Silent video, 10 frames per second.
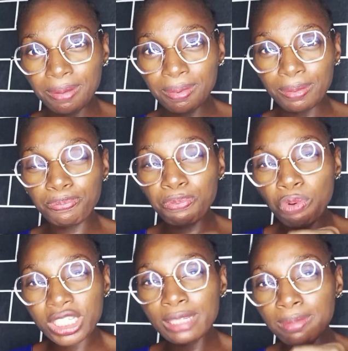Put the
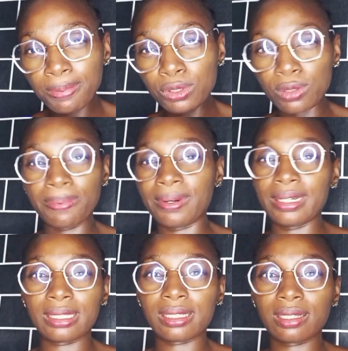baby to breast.
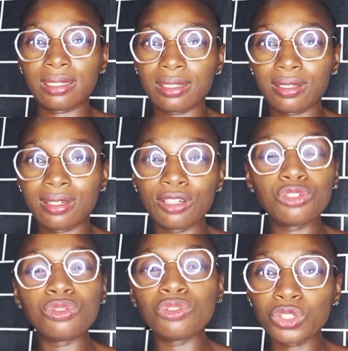Do
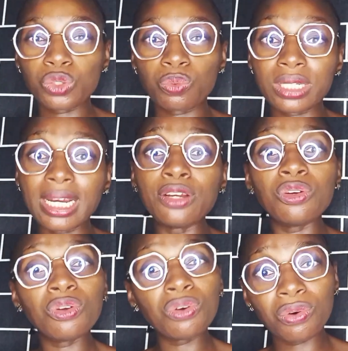not wait. I
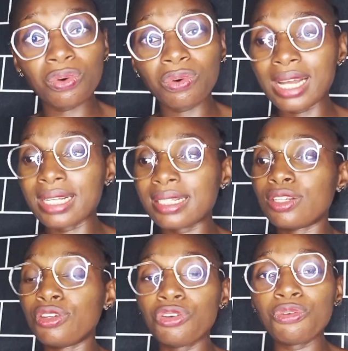know as a new
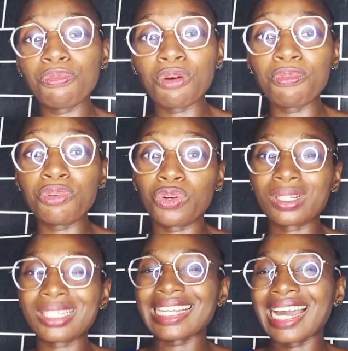mom, you're
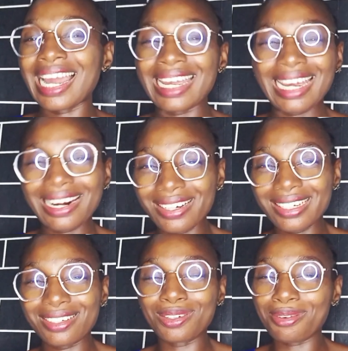tired, you're
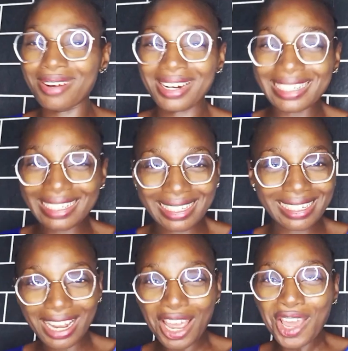resting.
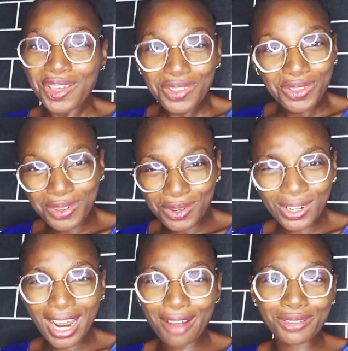You don't have
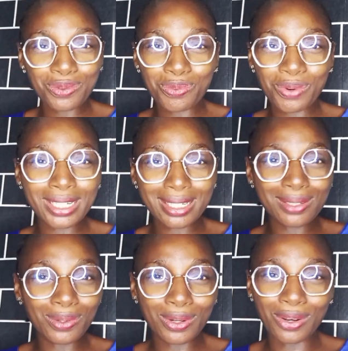to wait so
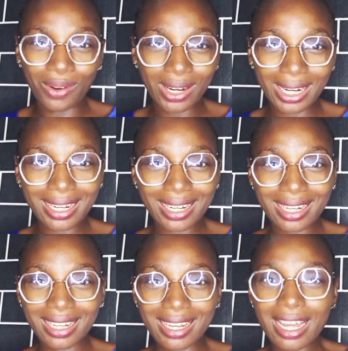long.
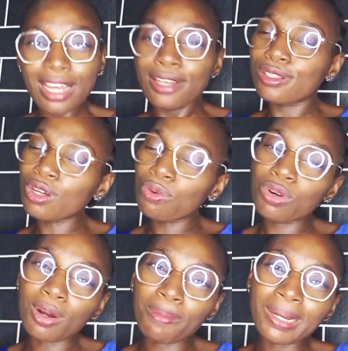Some will
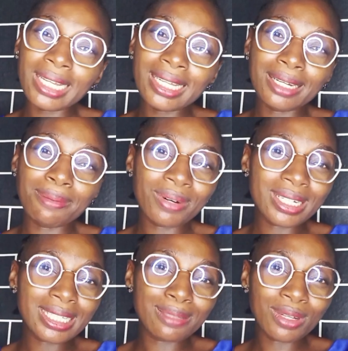complain that the breast milk
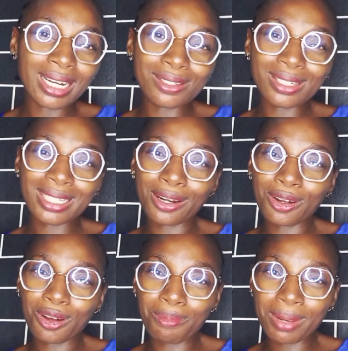has not started
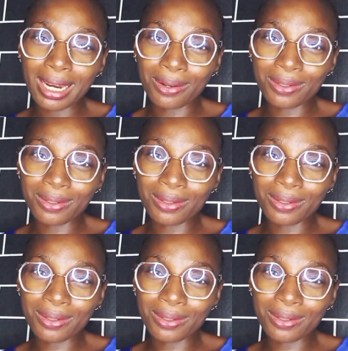coming out.